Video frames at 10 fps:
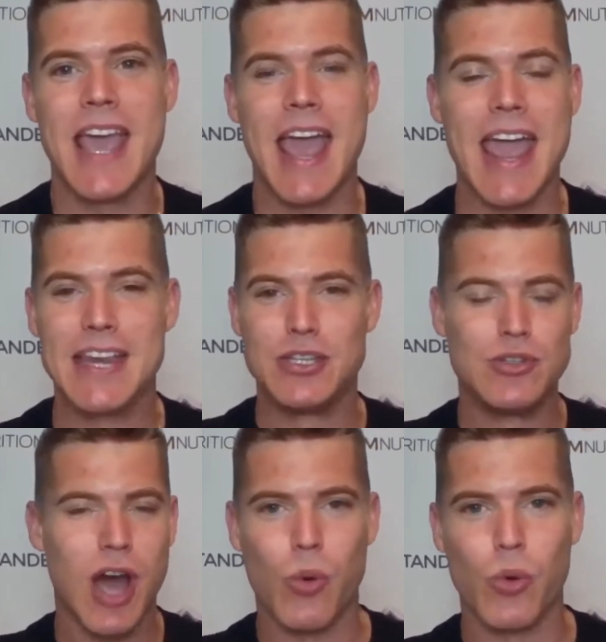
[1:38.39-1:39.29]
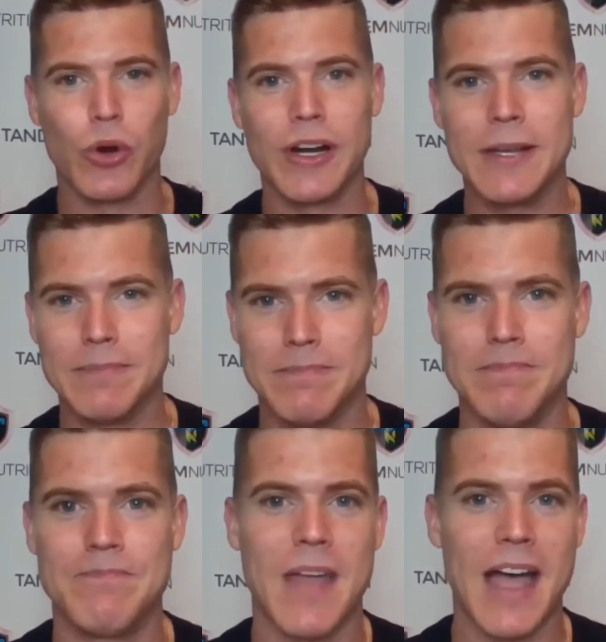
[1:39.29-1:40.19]
And do not worry,
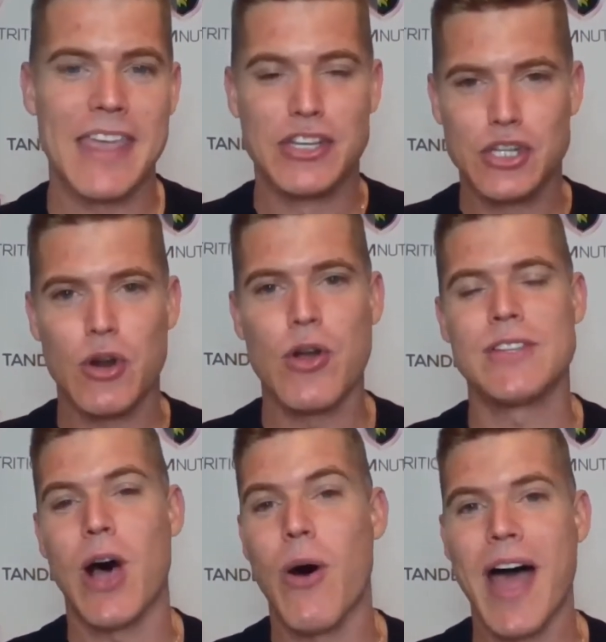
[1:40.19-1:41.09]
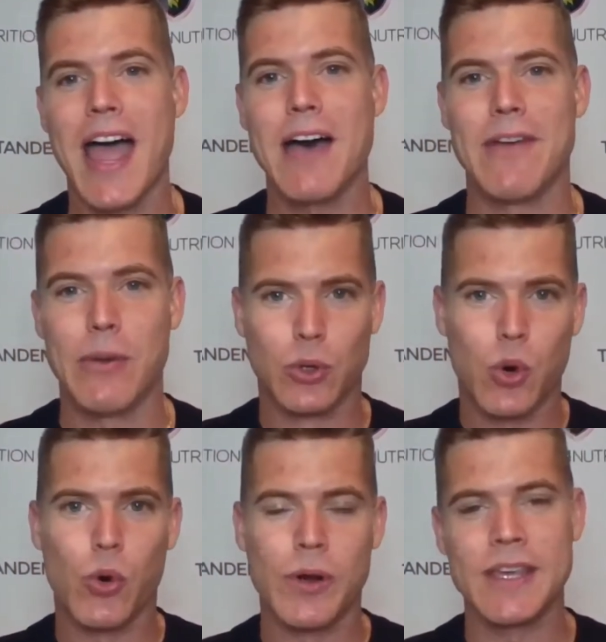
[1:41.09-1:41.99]
in the show notes, I'll have a
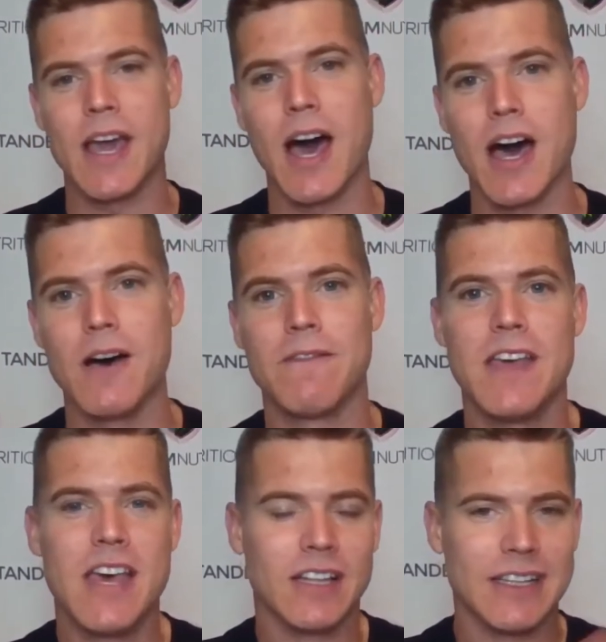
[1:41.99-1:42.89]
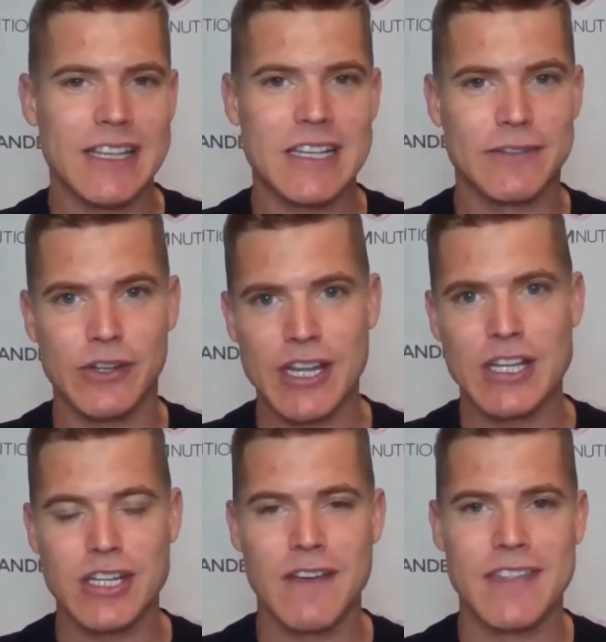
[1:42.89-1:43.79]
recording of links for
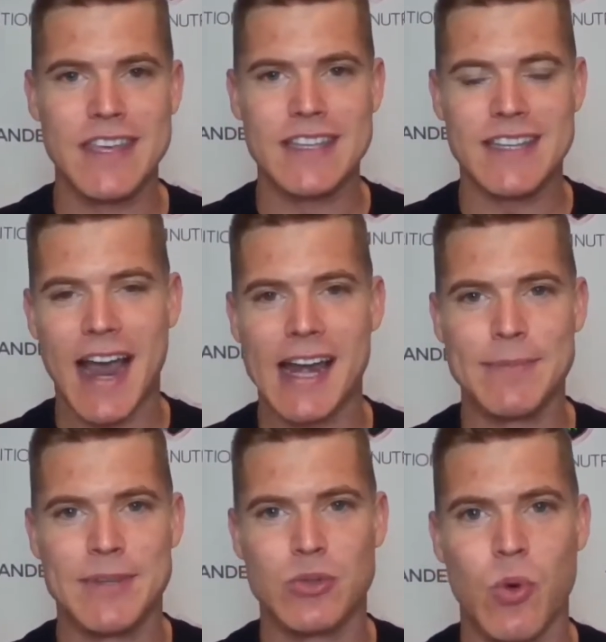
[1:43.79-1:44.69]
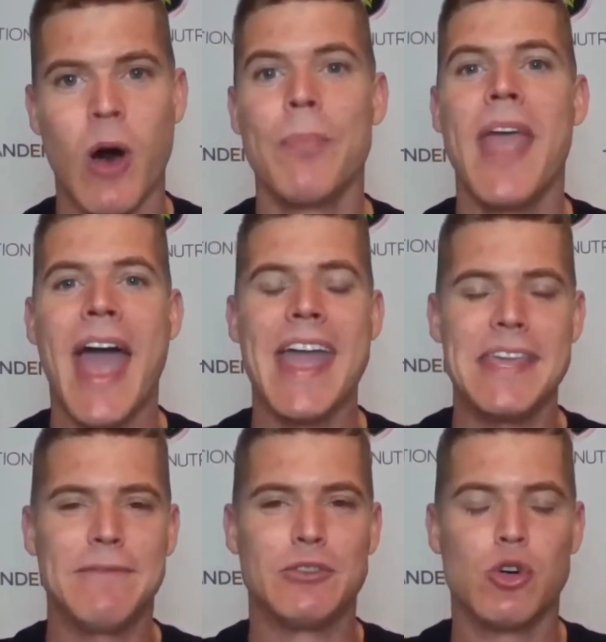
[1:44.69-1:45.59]
each of these items as well. Hey, if
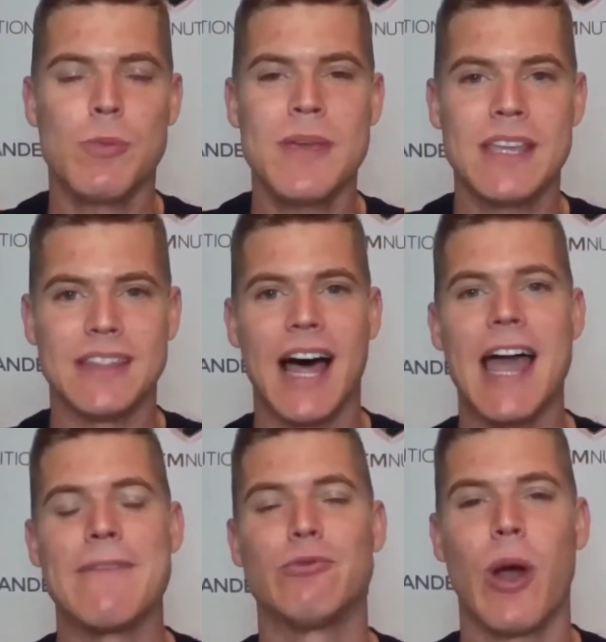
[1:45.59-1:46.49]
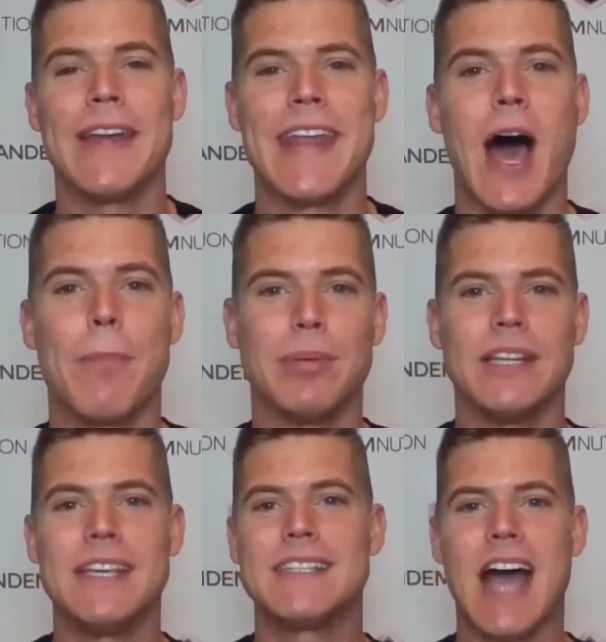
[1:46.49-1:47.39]
you're joining me live right now,
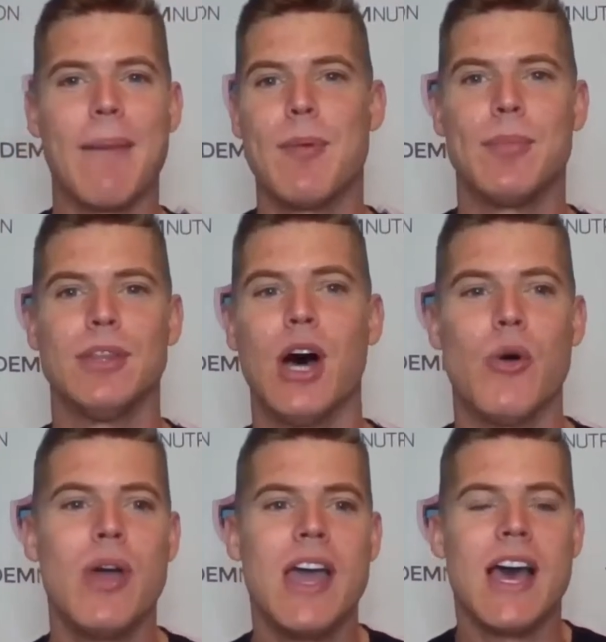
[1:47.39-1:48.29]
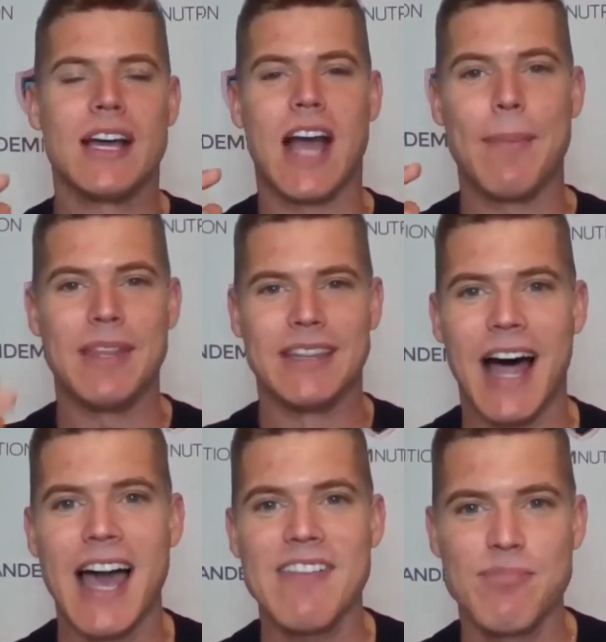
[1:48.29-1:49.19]
please comment
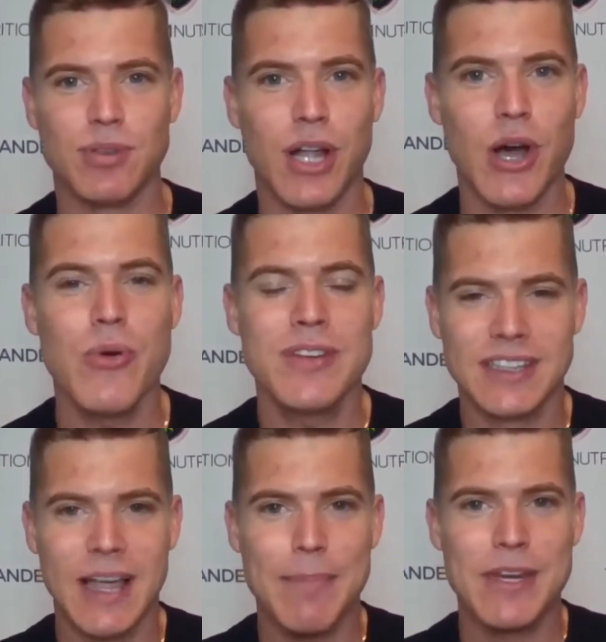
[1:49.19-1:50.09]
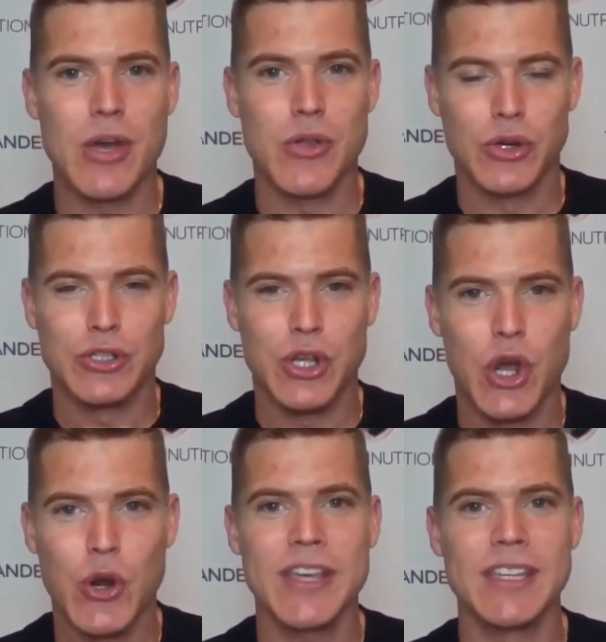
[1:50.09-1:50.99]
live below to let me know you're
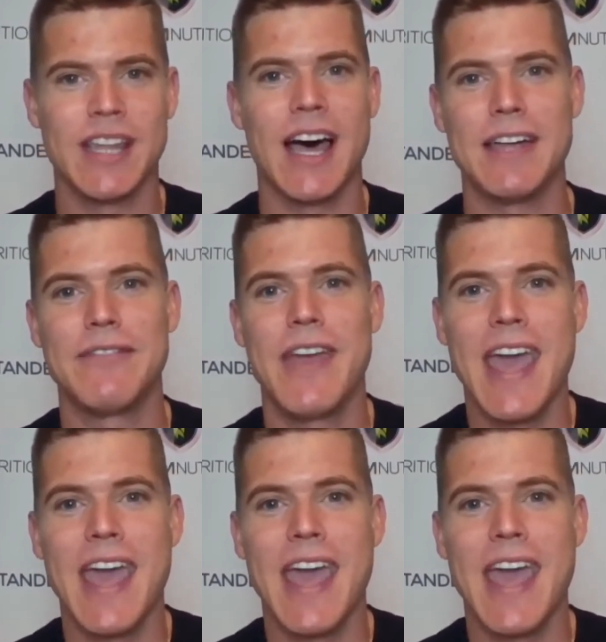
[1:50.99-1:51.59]
tuning in live.